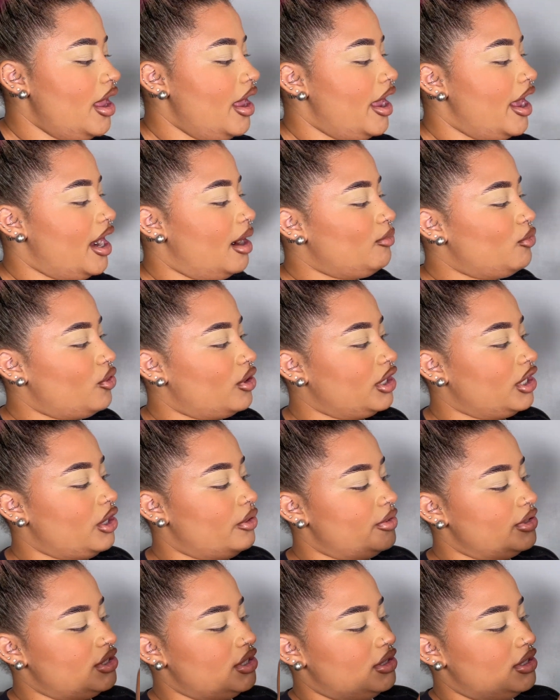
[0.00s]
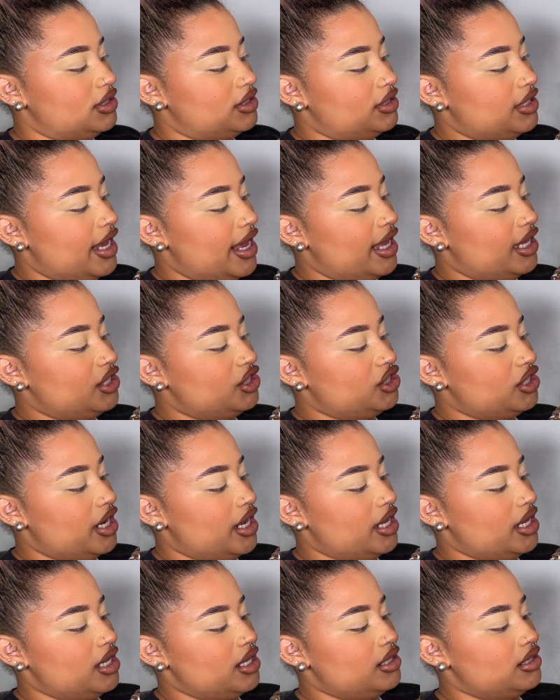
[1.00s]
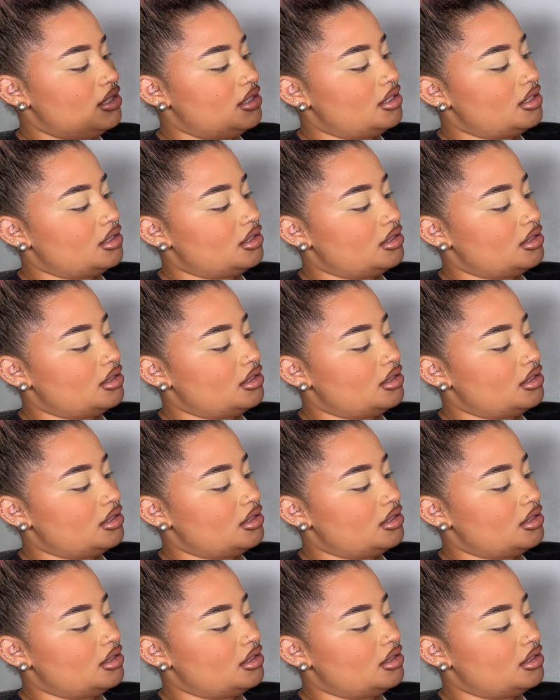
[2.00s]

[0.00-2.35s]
And I'm going to go into these tan shades.